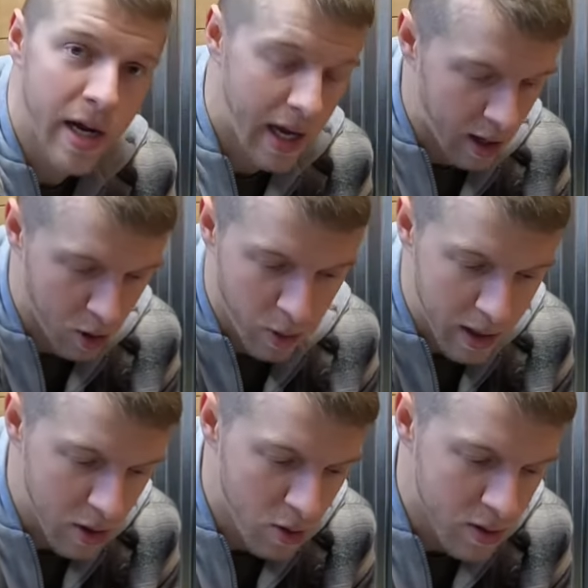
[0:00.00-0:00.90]
again, a
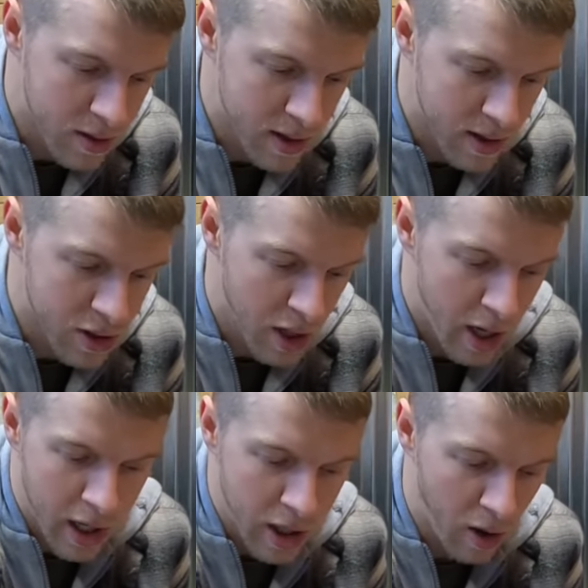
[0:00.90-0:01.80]
quick Google search,
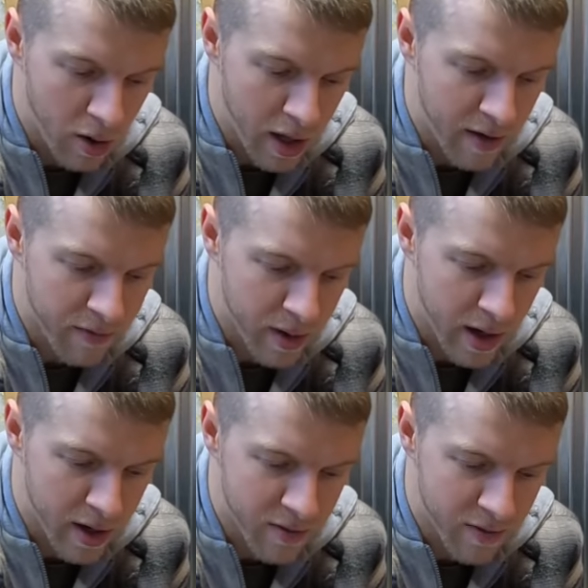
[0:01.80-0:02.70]
Jotul F100
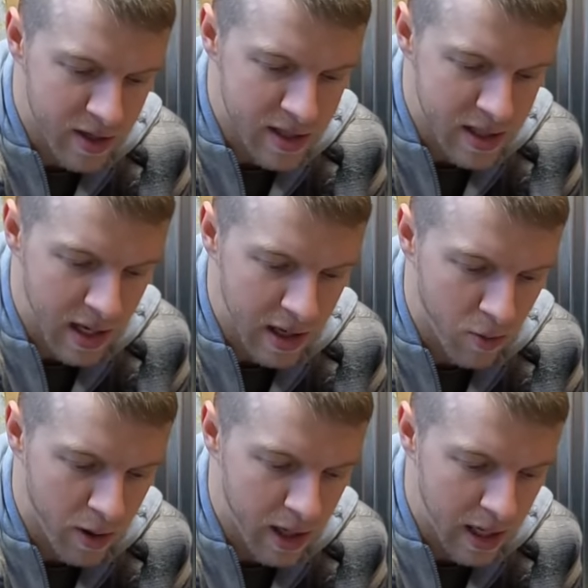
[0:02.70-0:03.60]
freestanding
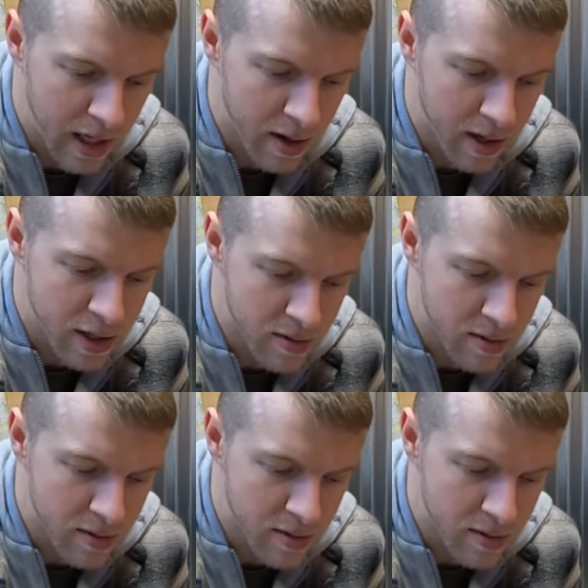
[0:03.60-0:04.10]
wood heater is